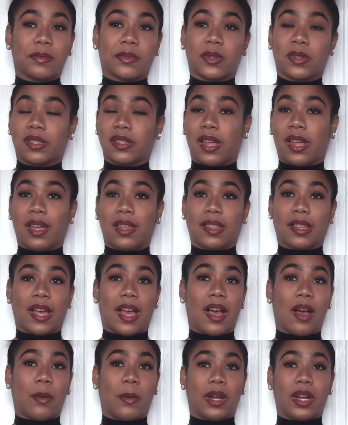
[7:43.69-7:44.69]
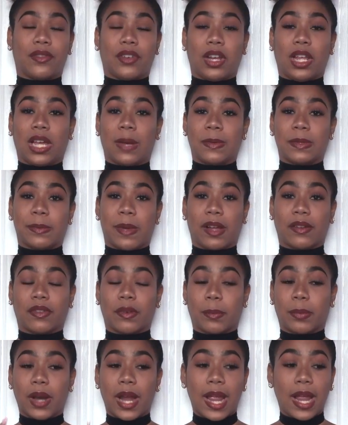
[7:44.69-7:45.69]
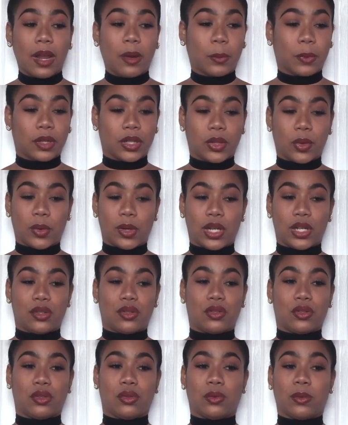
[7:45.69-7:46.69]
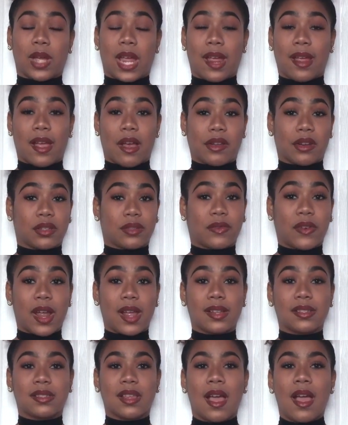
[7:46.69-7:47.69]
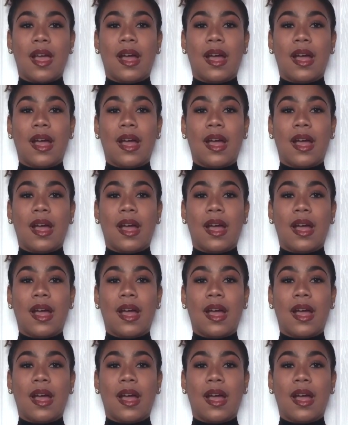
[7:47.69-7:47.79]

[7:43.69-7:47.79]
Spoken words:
We're saying that whenever he comes back for break, we're going to hang out as friends.